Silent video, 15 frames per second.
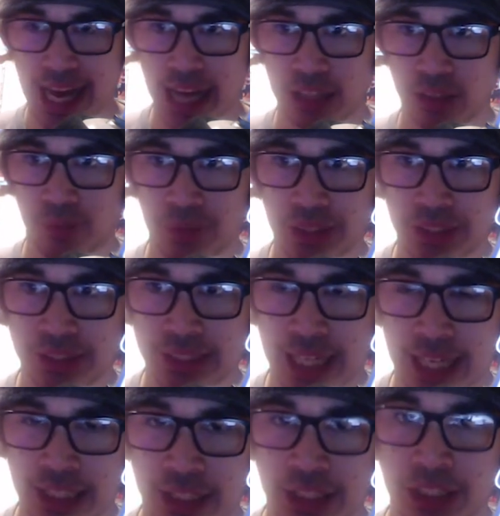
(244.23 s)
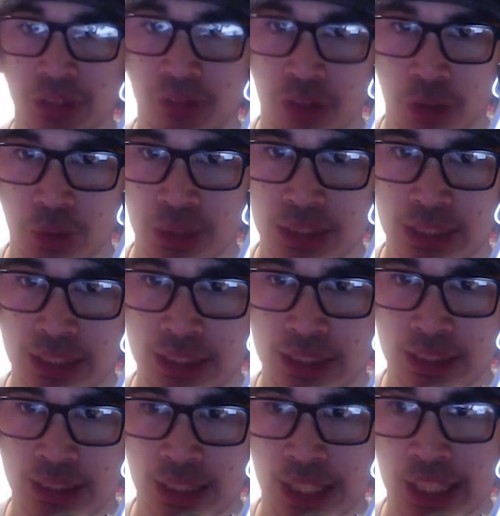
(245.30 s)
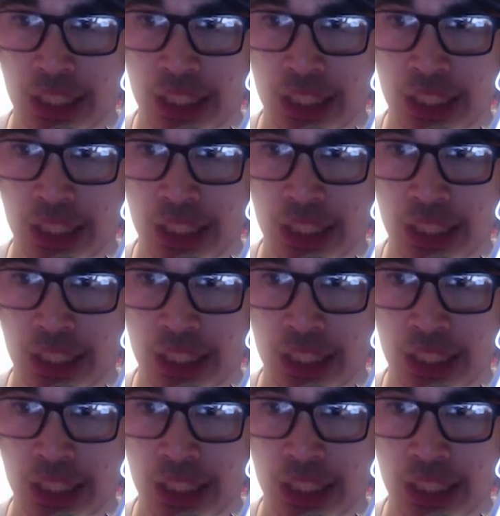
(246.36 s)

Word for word: elements and influences